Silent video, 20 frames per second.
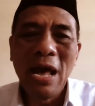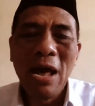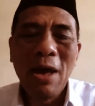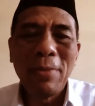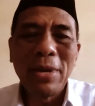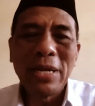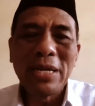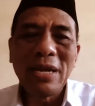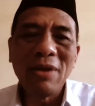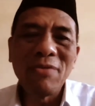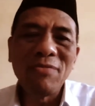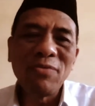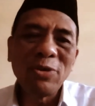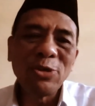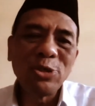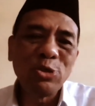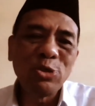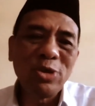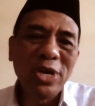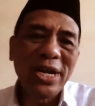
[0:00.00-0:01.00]
but
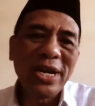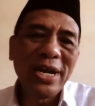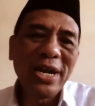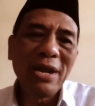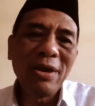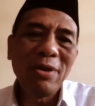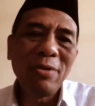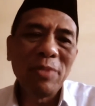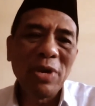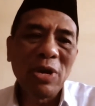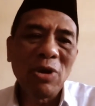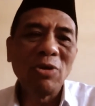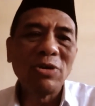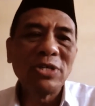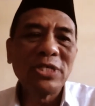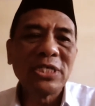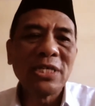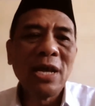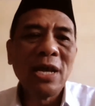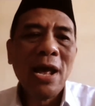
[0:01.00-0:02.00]
unfortunately,
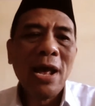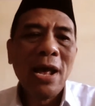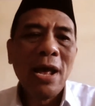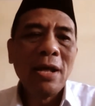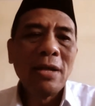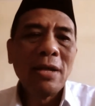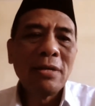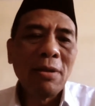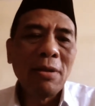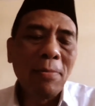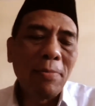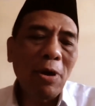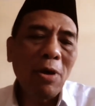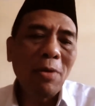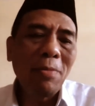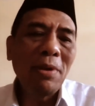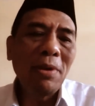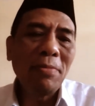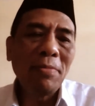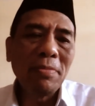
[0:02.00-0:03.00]
because the
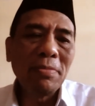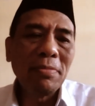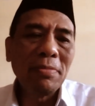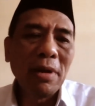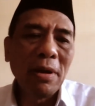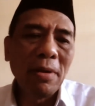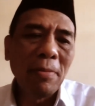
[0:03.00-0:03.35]
problem